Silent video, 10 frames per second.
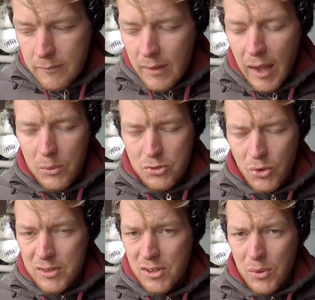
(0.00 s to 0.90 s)
I was
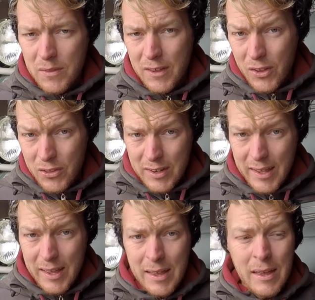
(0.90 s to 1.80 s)
going to do it the other
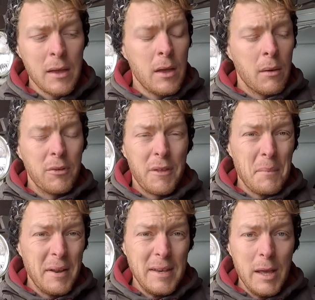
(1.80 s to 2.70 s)
day, but then
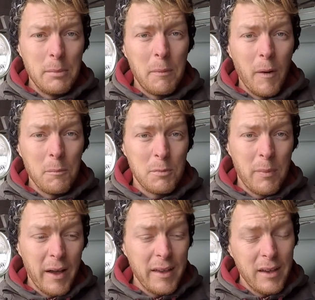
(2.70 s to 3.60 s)
my neighbour popped
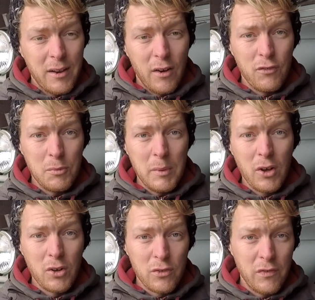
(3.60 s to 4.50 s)
by and offered me a
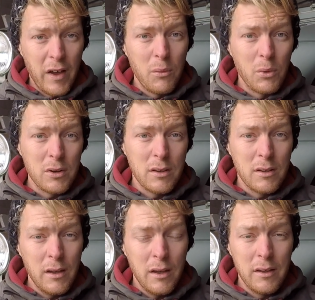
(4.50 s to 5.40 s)
load of firewood
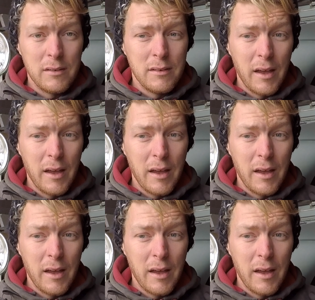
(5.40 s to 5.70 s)
and